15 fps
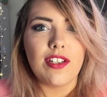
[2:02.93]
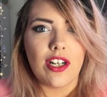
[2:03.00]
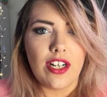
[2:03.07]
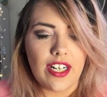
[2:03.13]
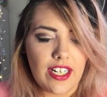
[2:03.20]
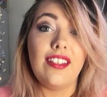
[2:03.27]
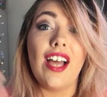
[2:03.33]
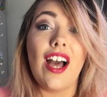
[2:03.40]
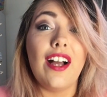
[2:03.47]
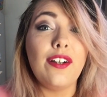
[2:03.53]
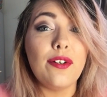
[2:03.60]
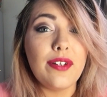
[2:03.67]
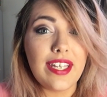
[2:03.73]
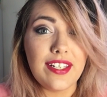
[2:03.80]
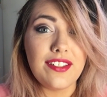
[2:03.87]
are the
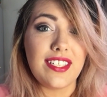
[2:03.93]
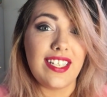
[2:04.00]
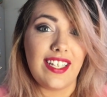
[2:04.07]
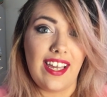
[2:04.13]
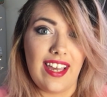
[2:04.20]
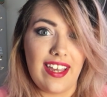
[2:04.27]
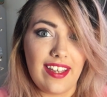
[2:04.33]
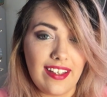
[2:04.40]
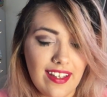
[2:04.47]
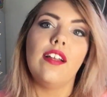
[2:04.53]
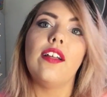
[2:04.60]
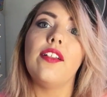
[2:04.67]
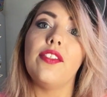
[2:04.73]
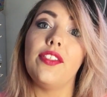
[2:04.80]
uncle kills the king,